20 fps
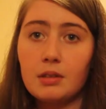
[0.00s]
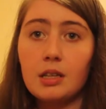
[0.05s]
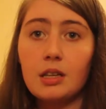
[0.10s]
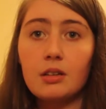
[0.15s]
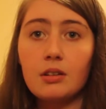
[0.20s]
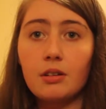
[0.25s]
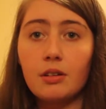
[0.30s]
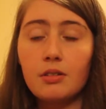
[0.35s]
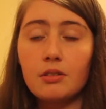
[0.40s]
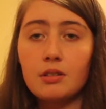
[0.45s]
The
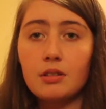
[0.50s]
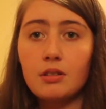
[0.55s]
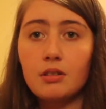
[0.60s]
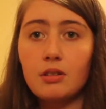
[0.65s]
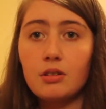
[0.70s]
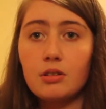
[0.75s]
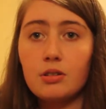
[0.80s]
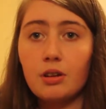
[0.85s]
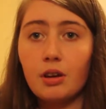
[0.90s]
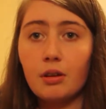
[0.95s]
adults in
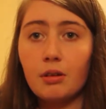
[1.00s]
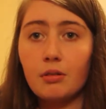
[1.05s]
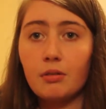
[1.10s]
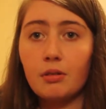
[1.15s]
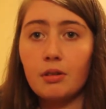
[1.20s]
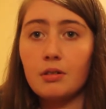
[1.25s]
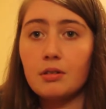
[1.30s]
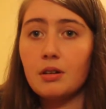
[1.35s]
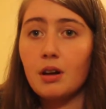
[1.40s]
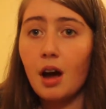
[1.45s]
the show
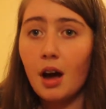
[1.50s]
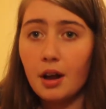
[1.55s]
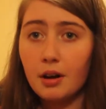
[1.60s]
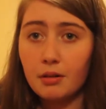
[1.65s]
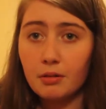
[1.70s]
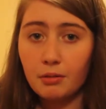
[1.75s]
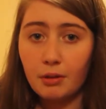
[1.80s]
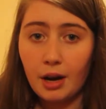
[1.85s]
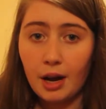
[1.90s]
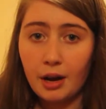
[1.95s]
are not
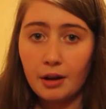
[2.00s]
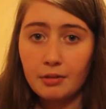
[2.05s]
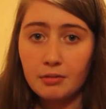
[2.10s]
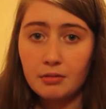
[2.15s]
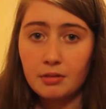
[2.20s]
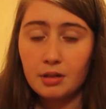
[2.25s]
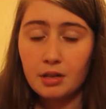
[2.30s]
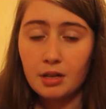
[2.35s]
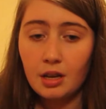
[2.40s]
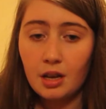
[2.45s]

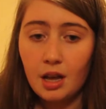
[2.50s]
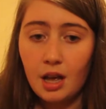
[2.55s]
around,